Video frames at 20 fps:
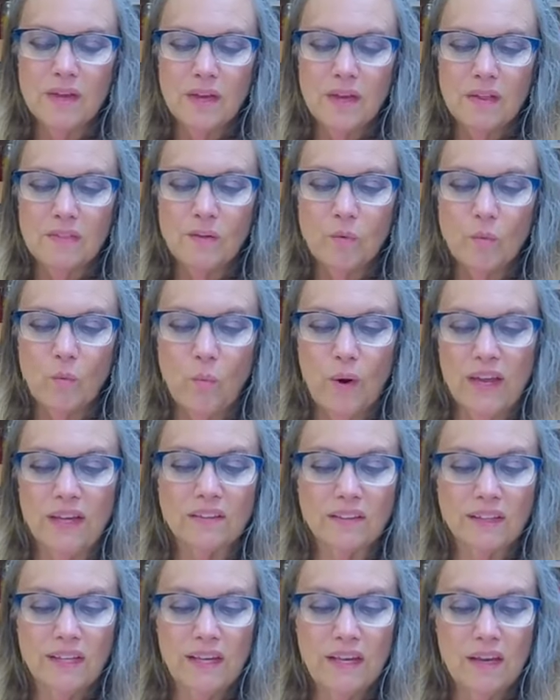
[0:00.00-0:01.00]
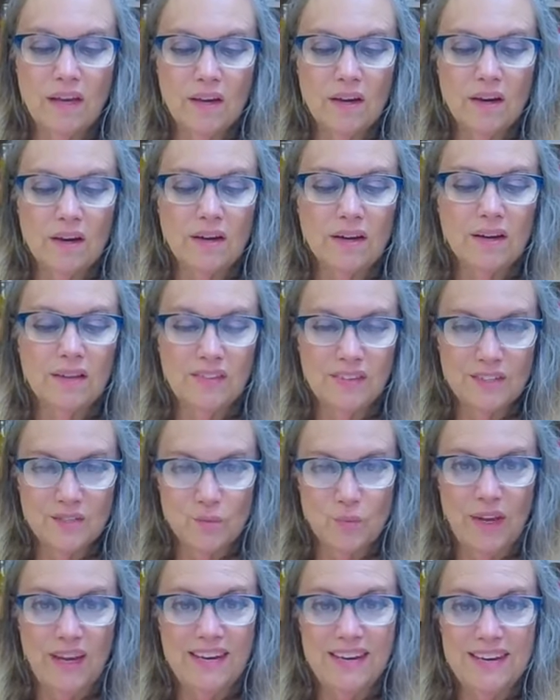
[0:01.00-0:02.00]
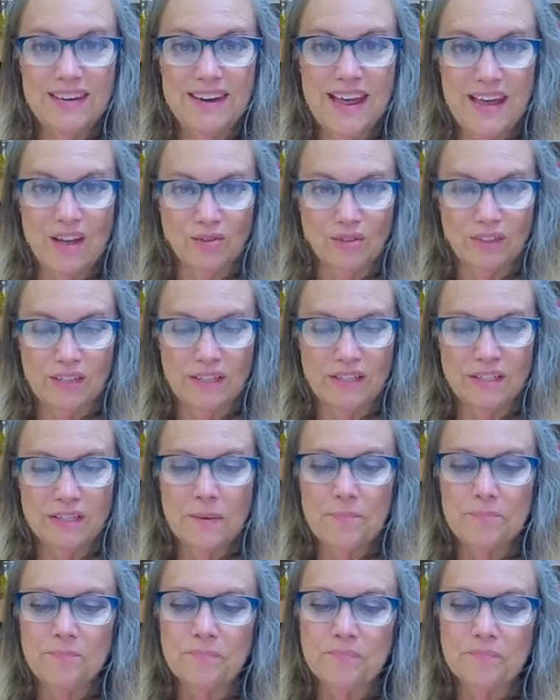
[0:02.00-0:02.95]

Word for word: The weekly this week nailed it.